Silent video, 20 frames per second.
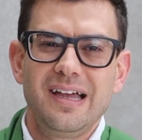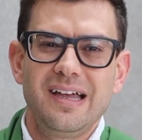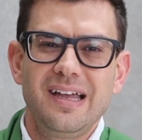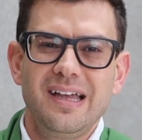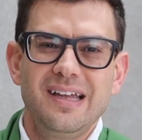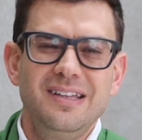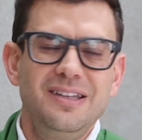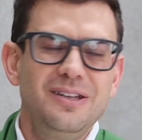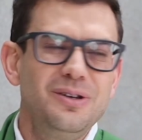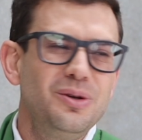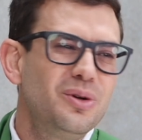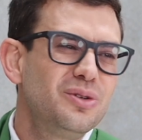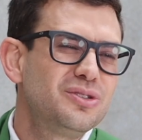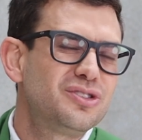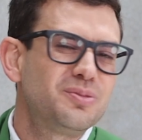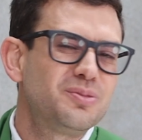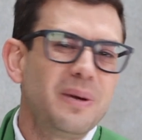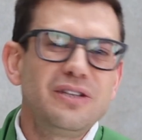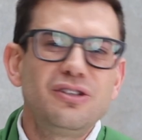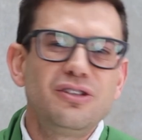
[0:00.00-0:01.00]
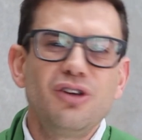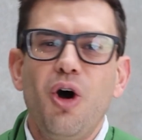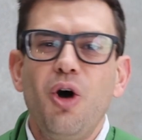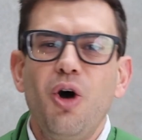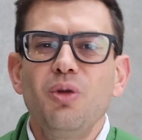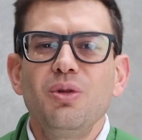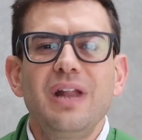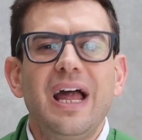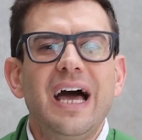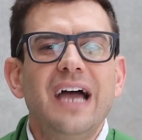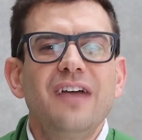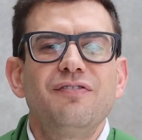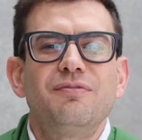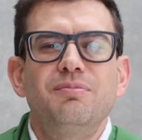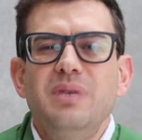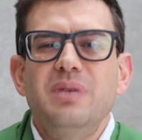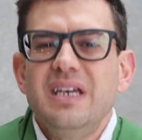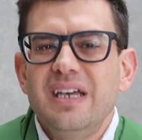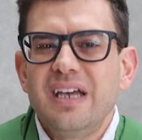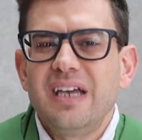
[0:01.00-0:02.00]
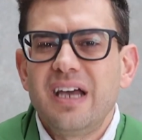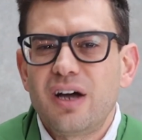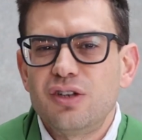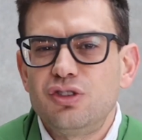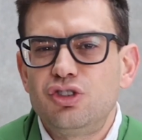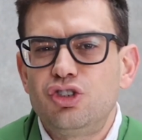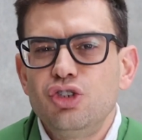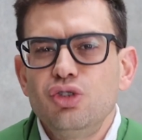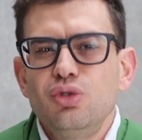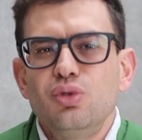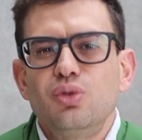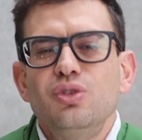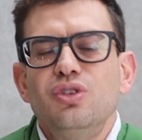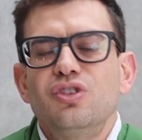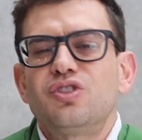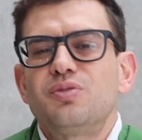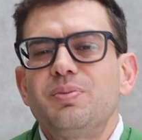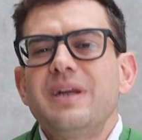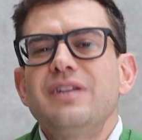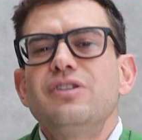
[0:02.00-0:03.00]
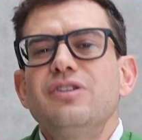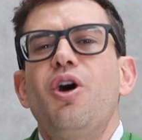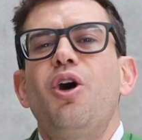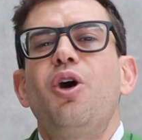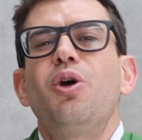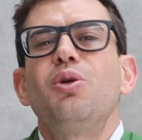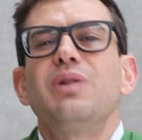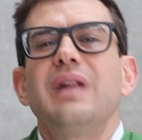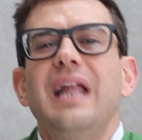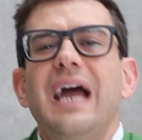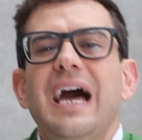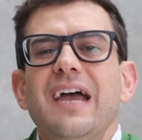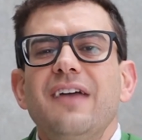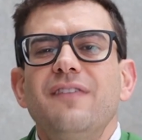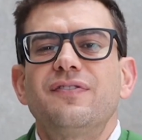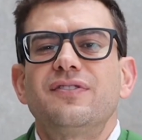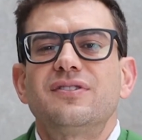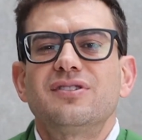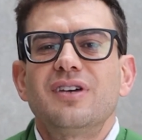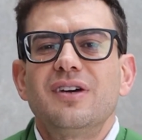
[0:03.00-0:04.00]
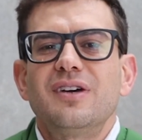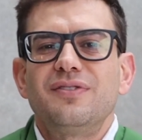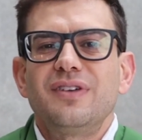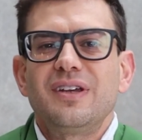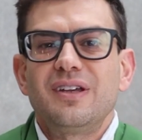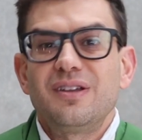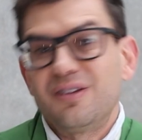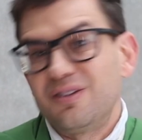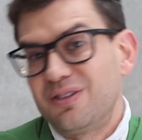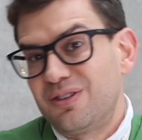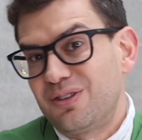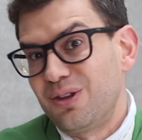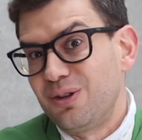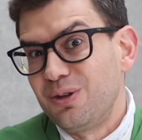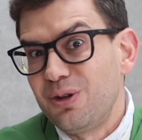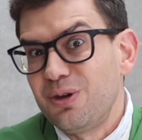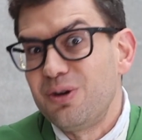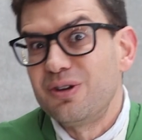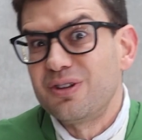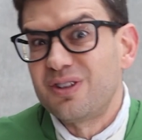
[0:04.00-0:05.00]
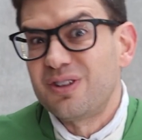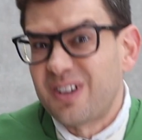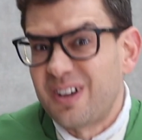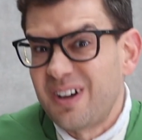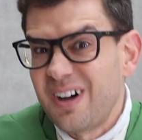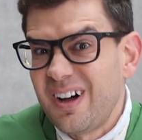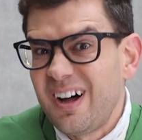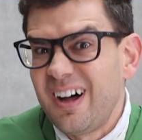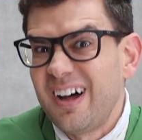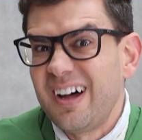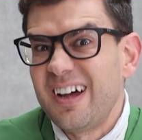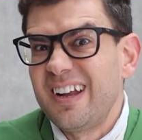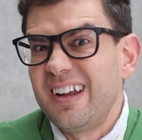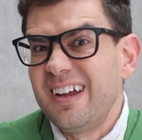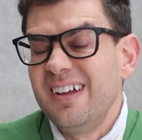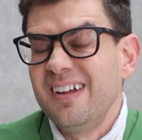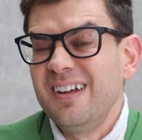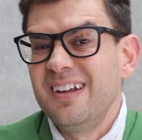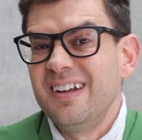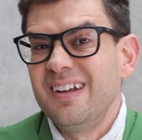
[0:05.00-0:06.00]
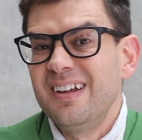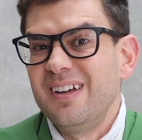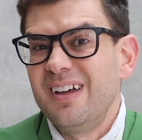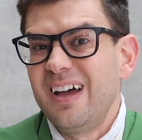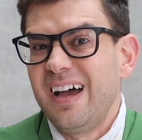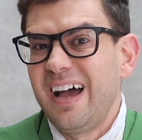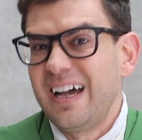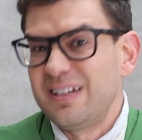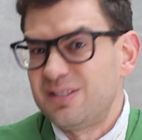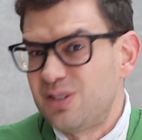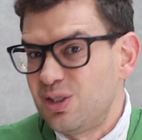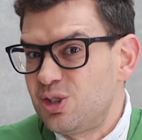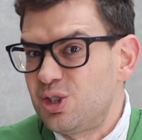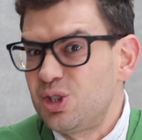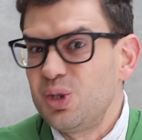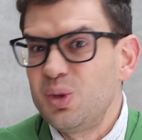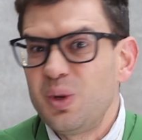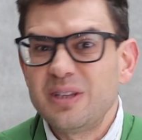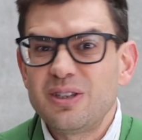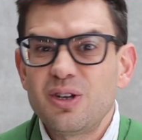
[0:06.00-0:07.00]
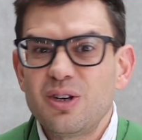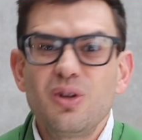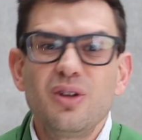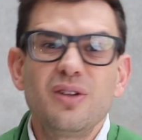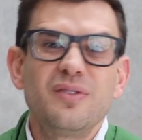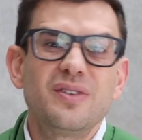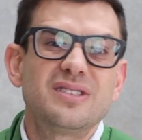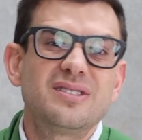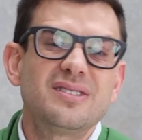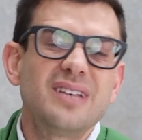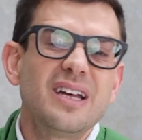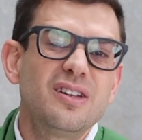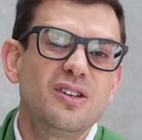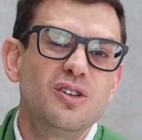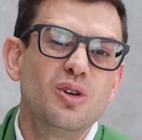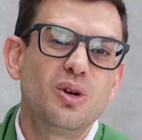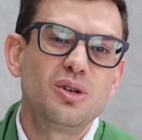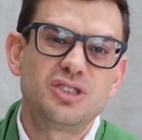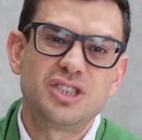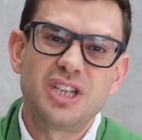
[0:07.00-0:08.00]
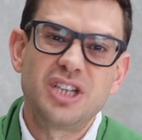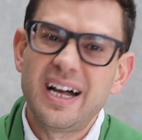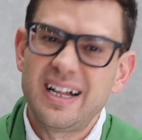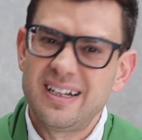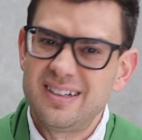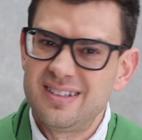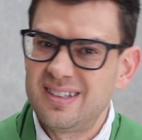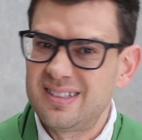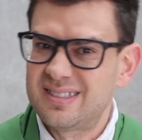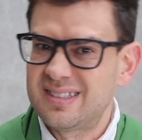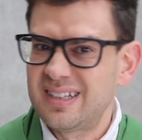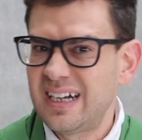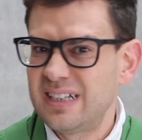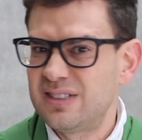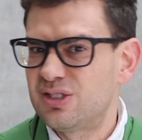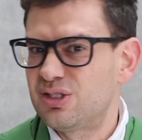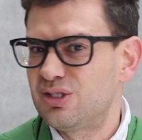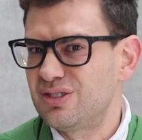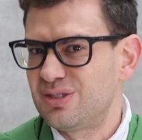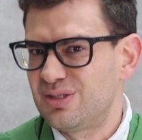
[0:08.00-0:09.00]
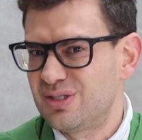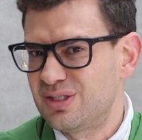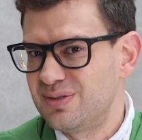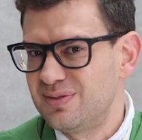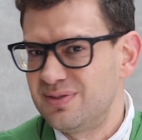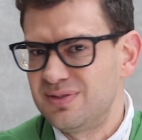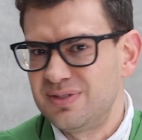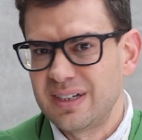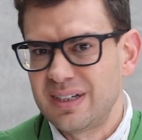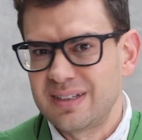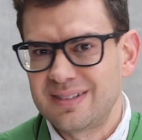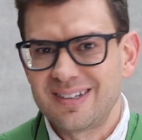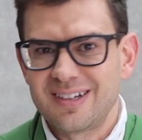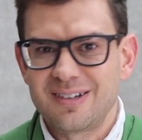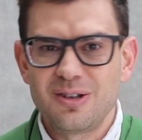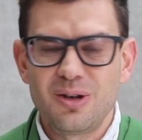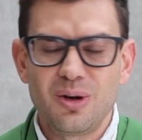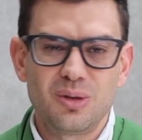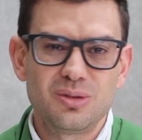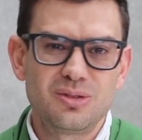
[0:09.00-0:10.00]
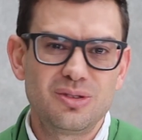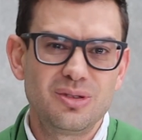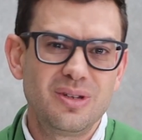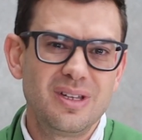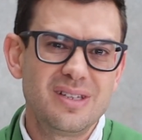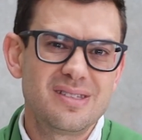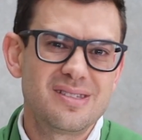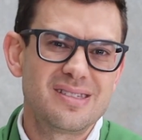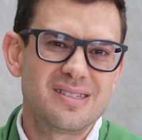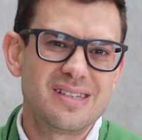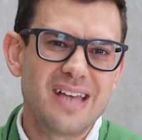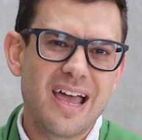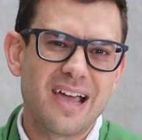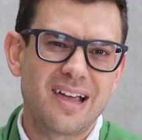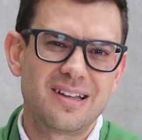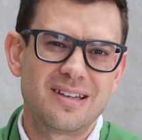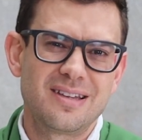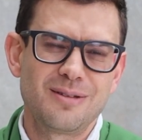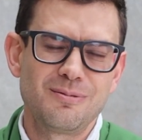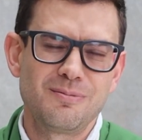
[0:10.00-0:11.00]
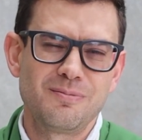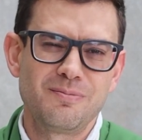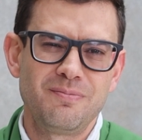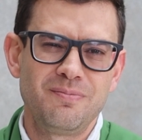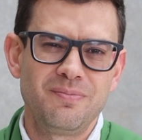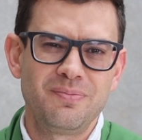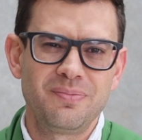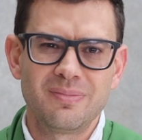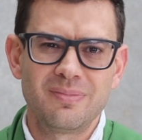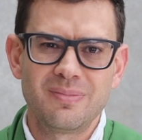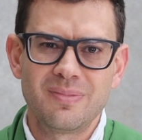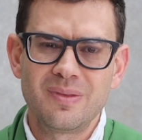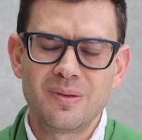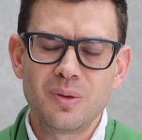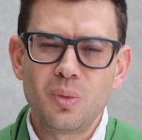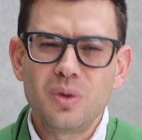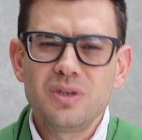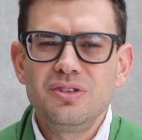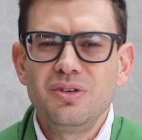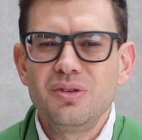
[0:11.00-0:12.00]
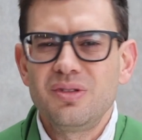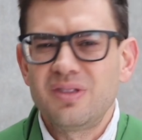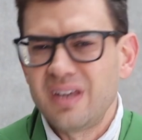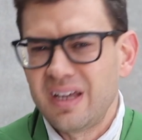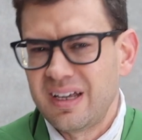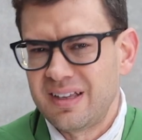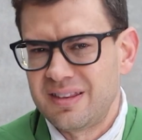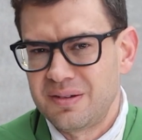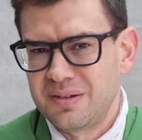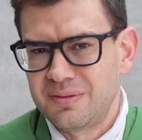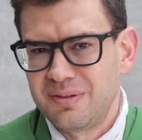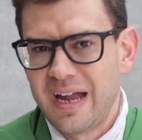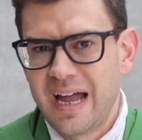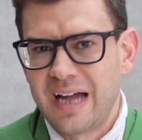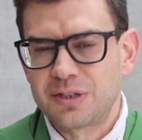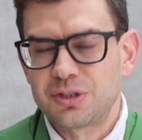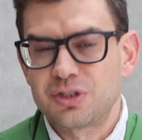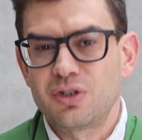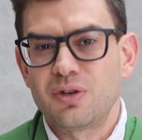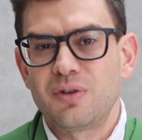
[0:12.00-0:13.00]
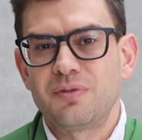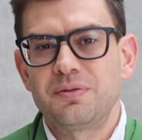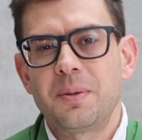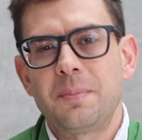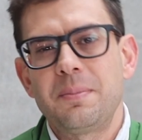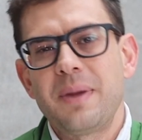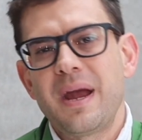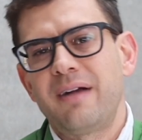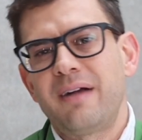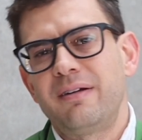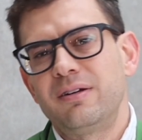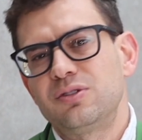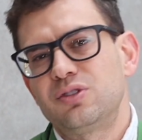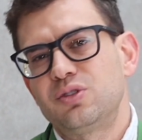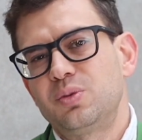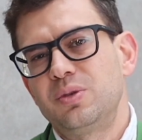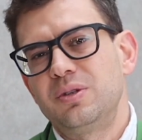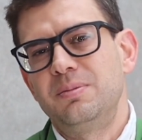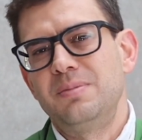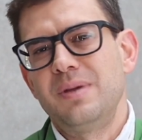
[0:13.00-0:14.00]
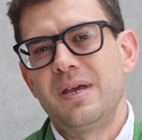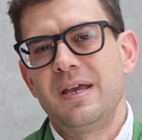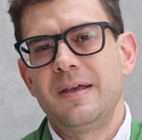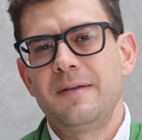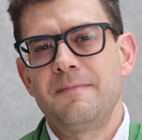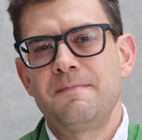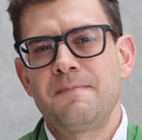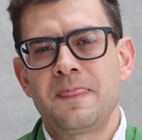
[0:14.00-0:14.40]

You spent your whole life being a Jew. You spend your whole life serving the Lord, the God, as a Jew, and then all of a sudden your child decides to convert and go to this sect. What do you think the reaction of the parents would be?